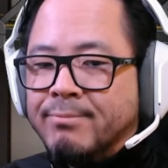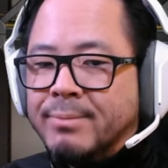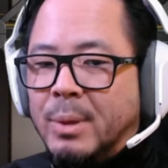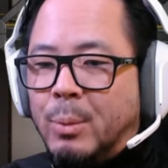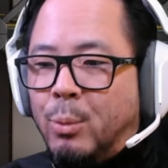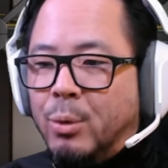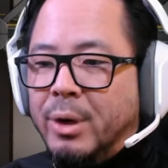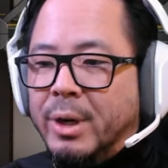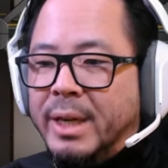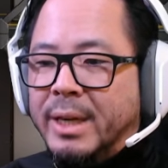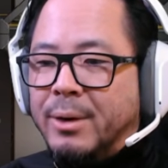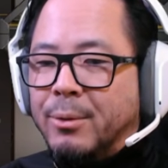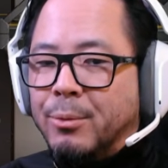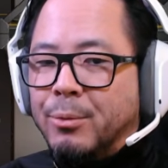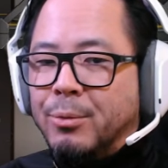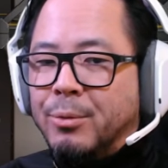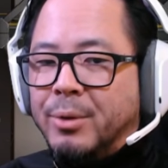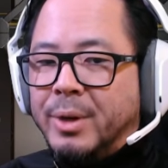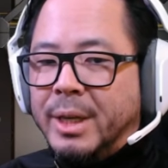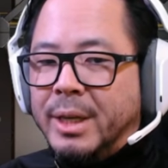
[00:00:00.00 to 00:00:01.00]
We're at a
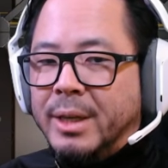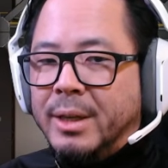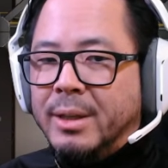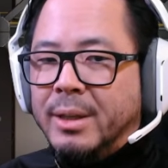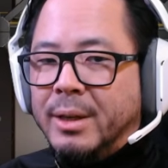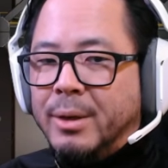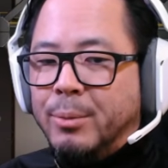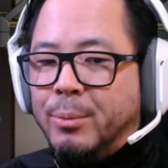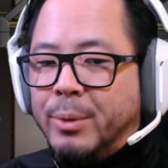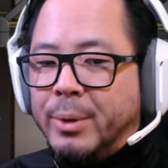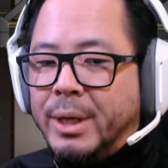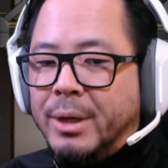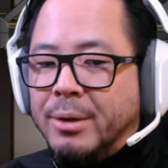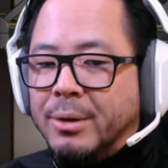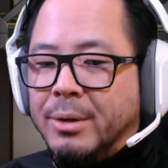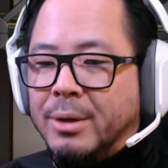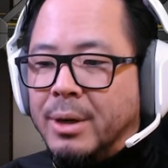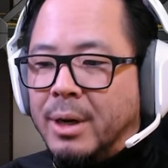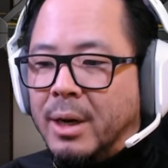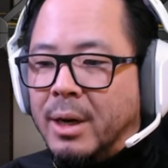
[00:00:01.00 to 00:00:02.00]
really
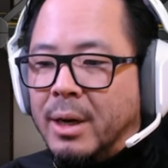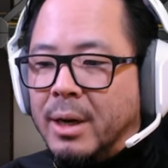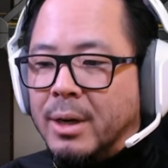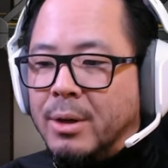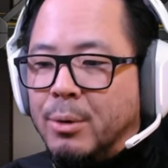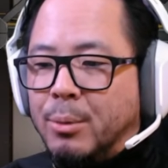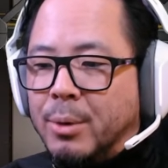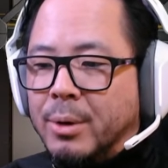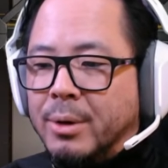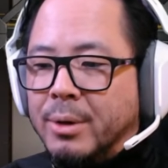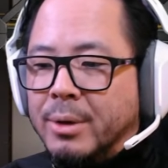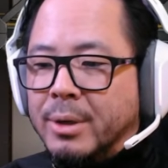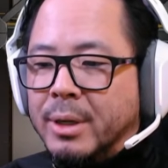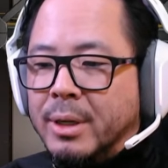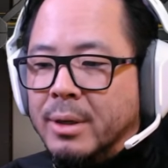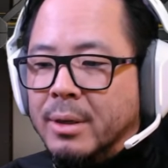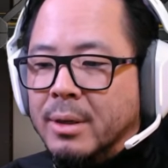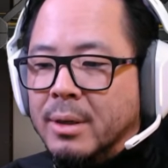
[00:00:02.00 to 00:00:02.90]
weird, awkward